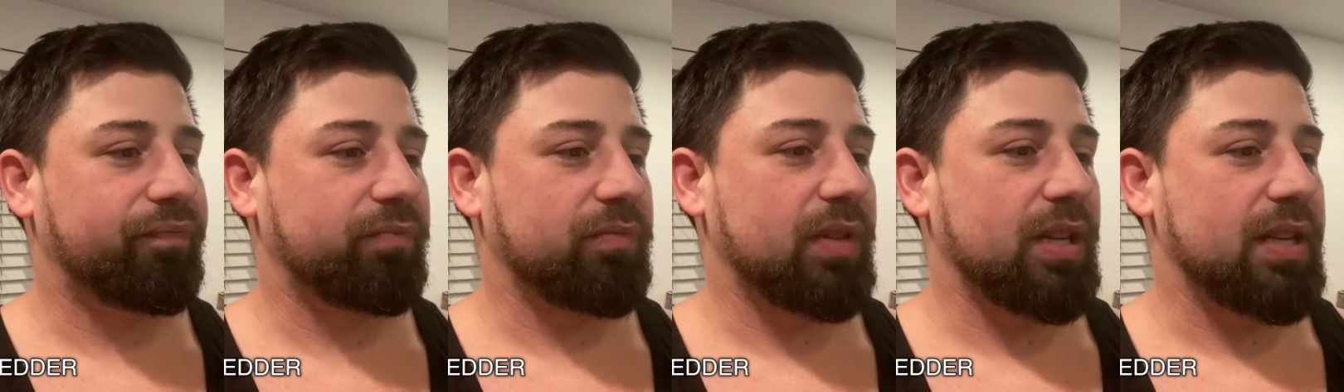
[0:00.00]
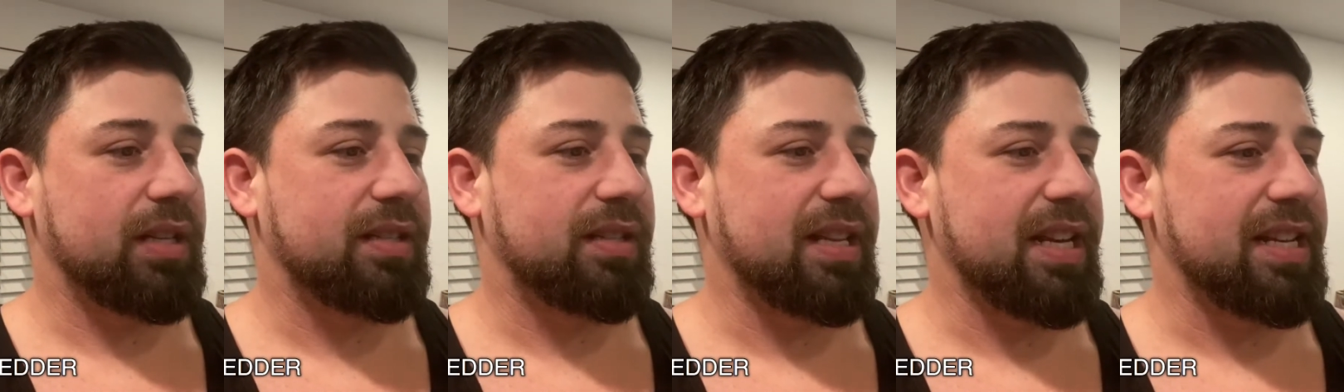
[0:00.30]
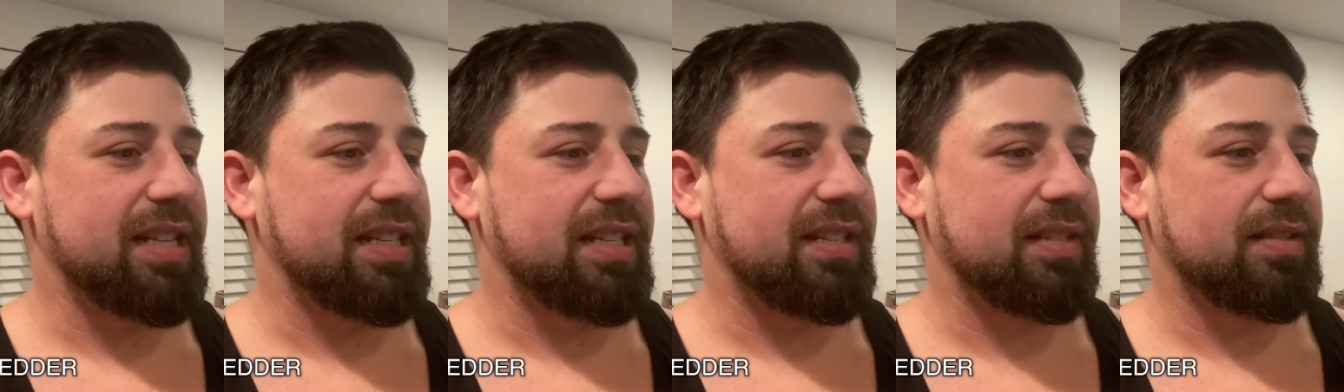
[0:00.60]
it's like
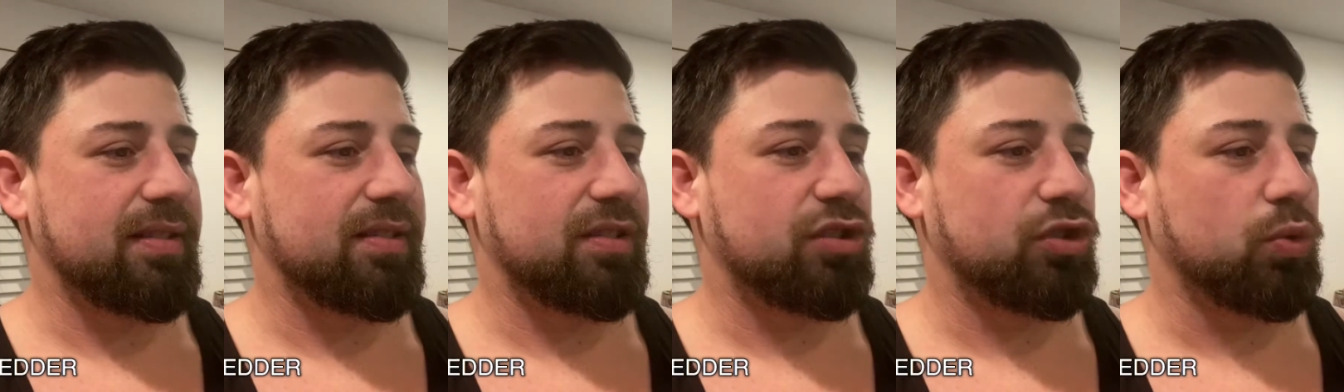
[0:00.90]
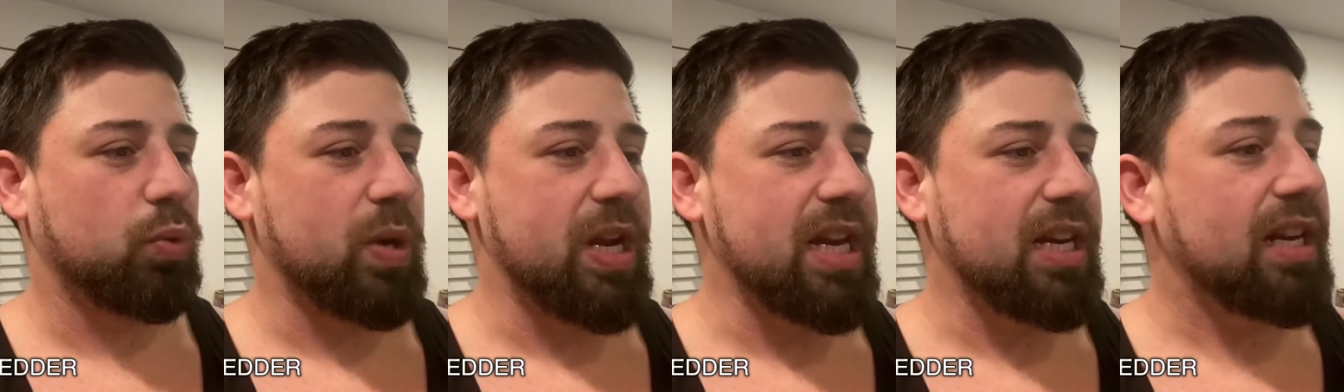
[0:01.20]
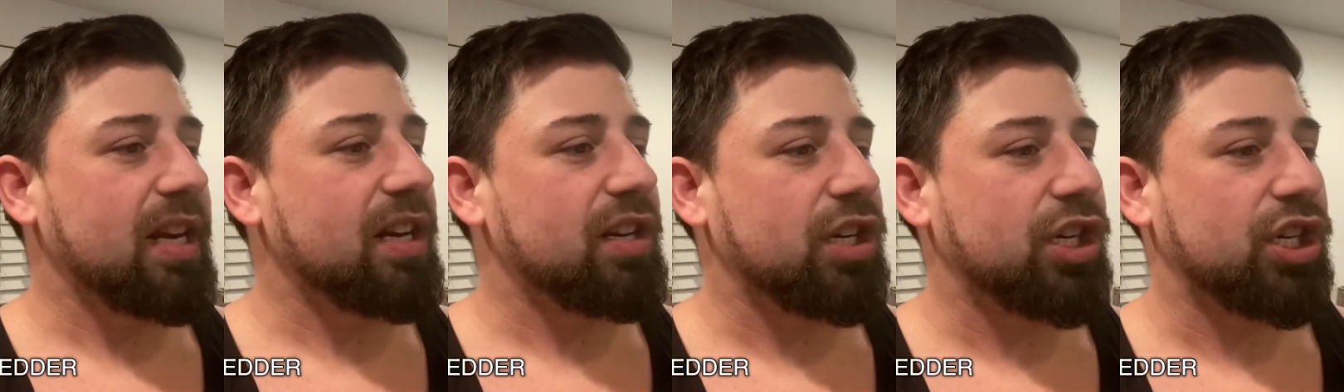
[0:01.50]

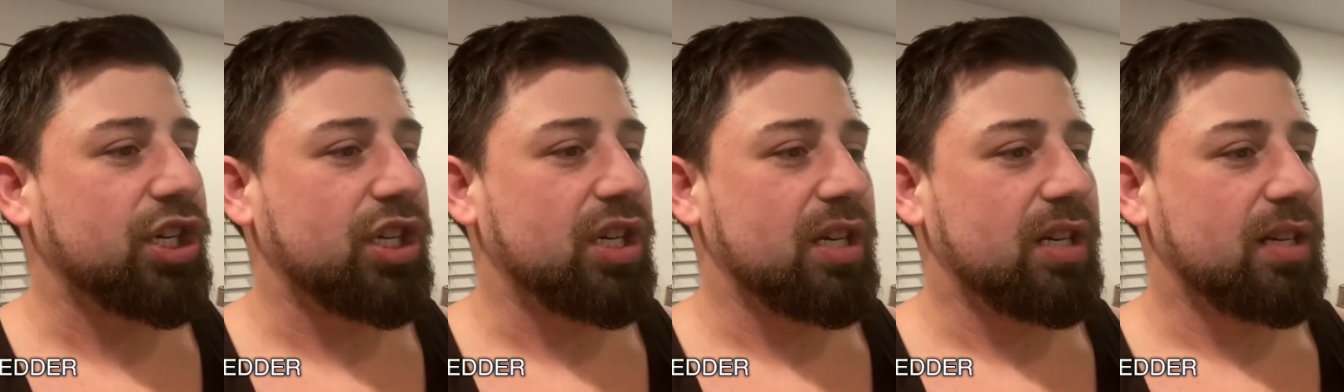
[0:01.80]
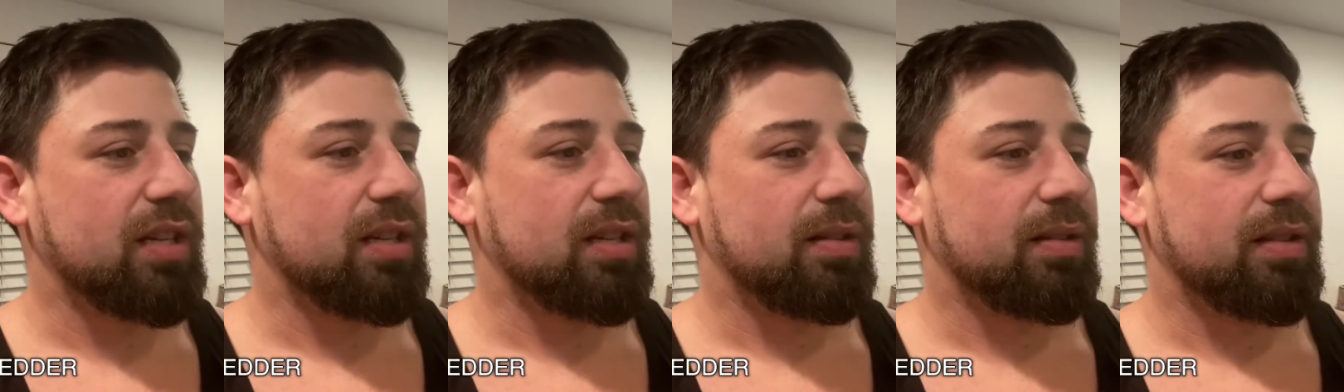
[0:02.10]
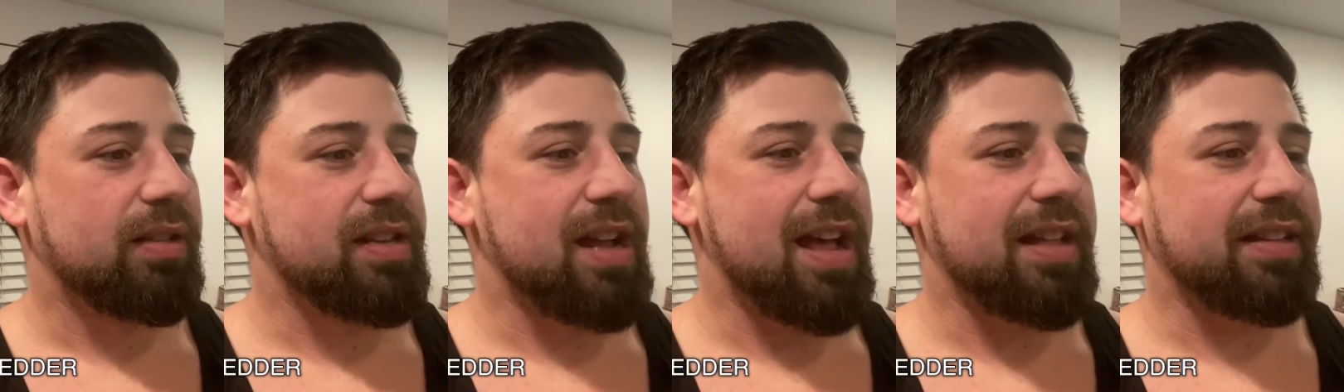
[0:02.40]
sweetish,
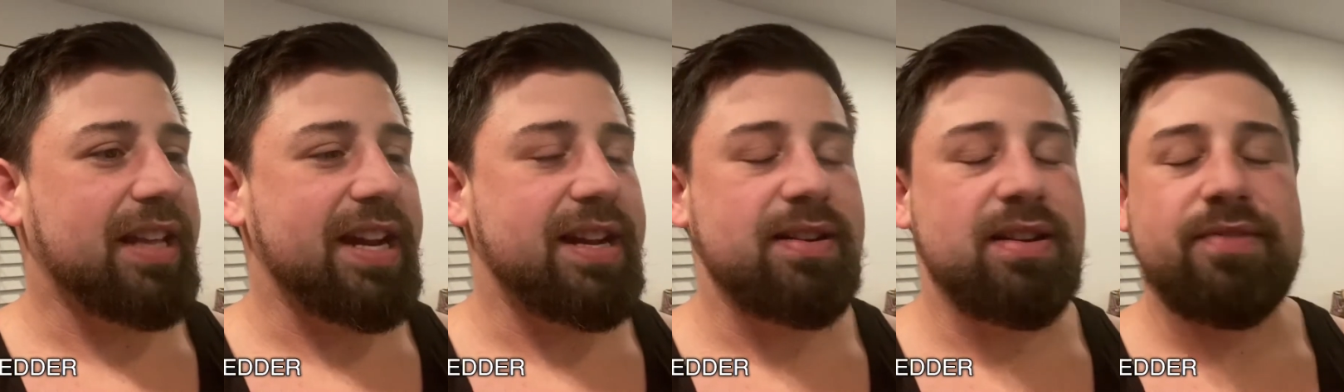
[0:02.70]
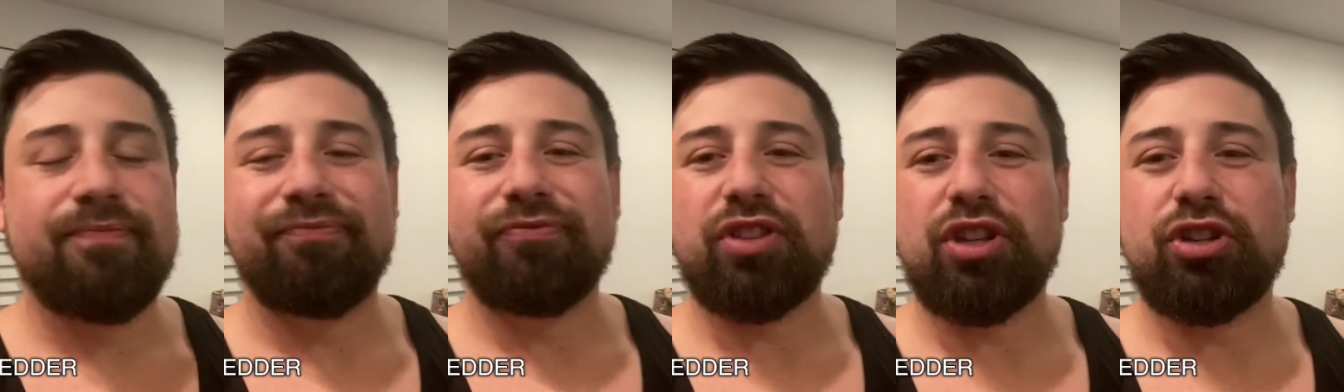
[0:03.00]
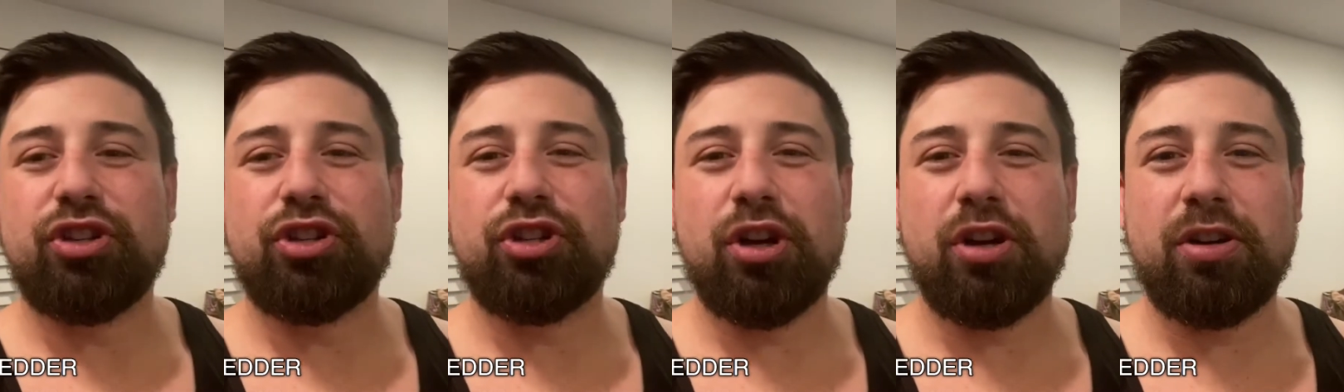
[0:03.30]
not like
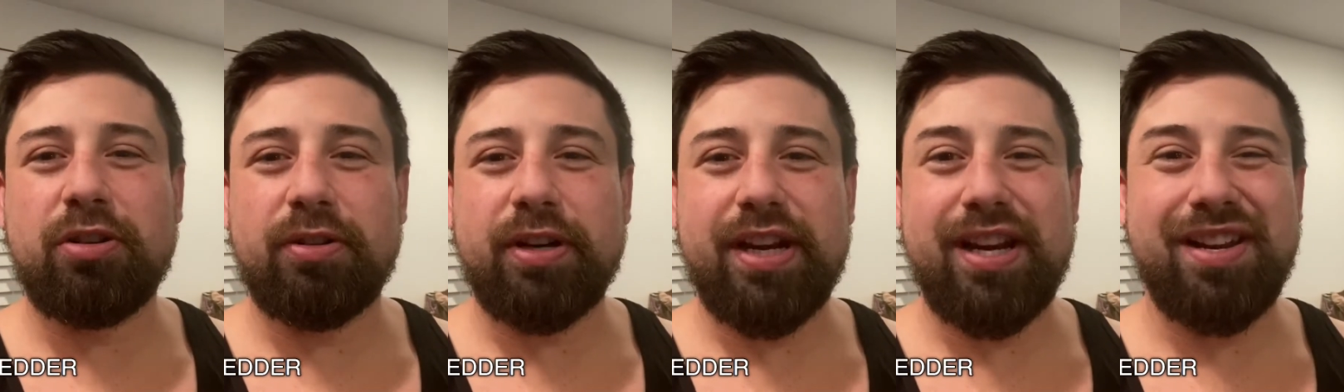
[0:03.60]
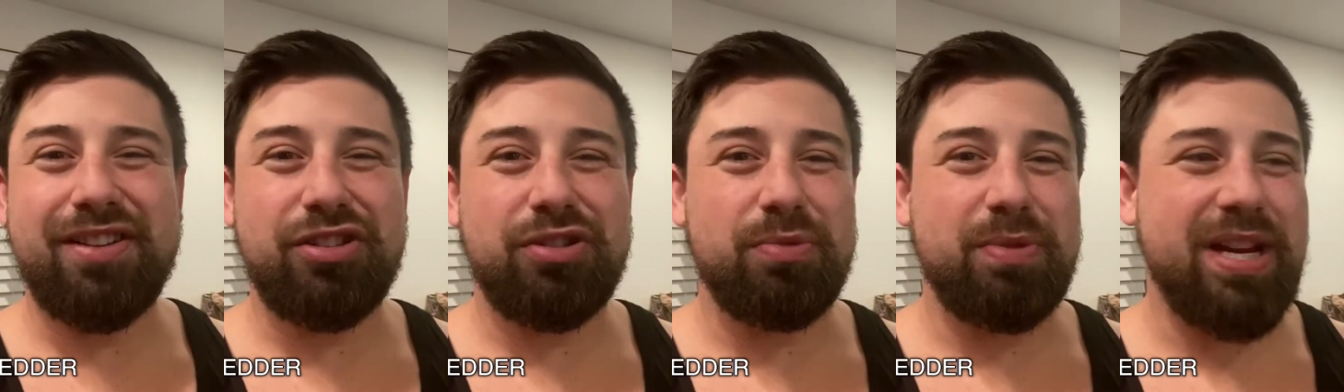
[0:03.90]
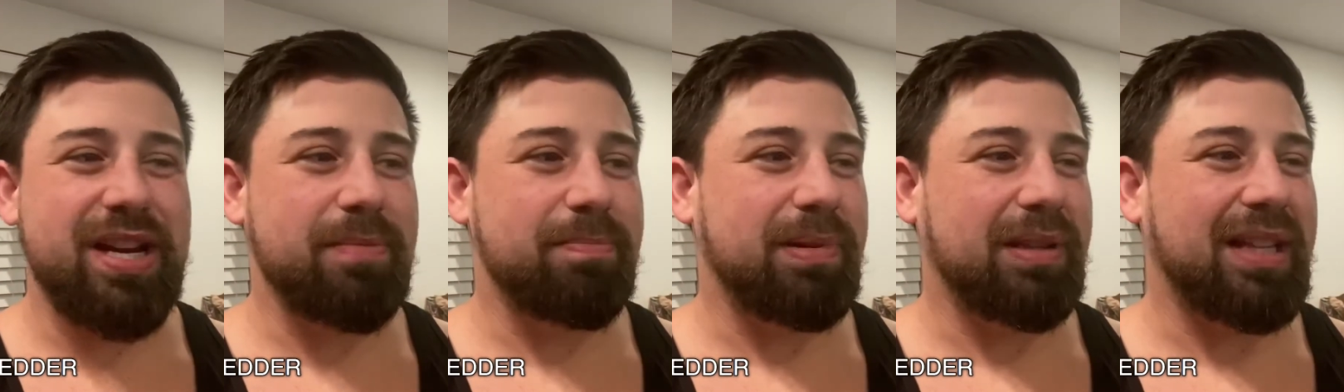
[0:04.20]
sugary
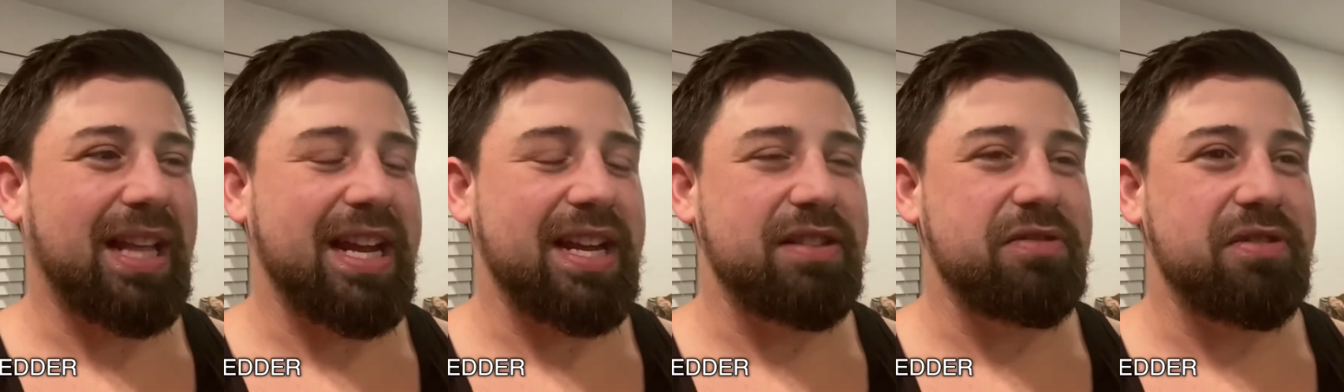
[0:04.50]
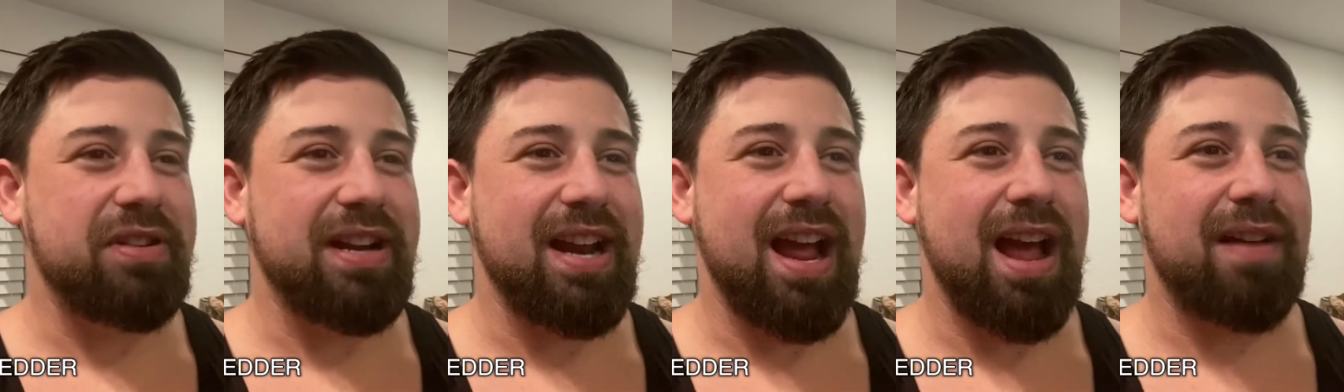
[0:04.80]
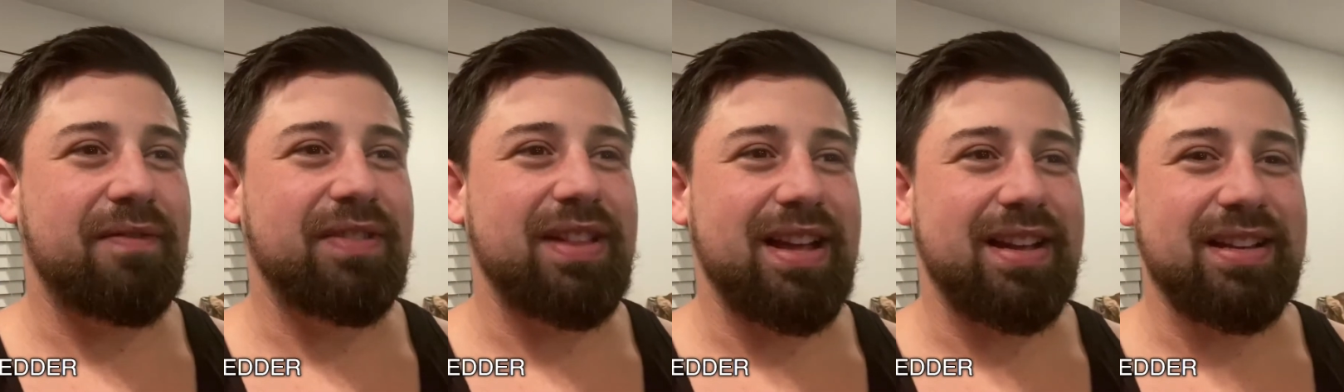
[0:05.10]
sweet, but like you could have
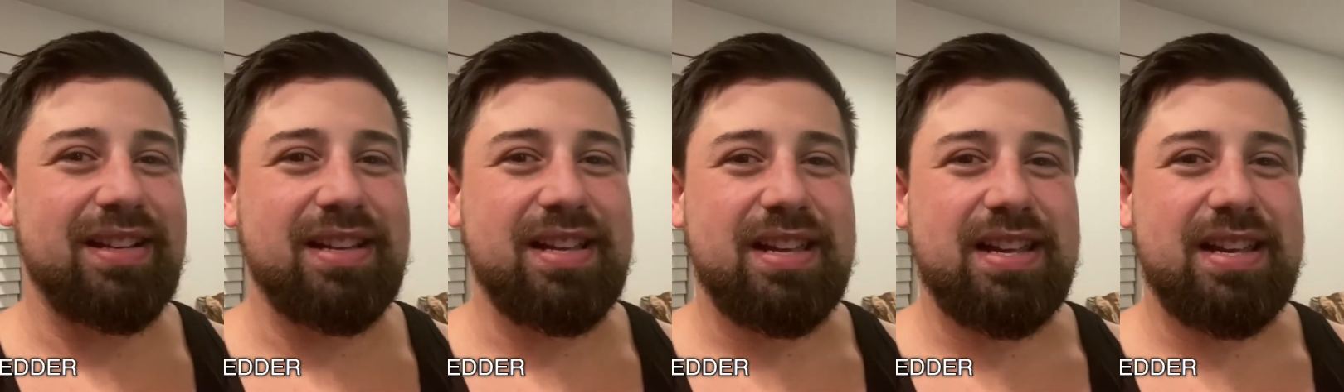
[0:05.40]
that.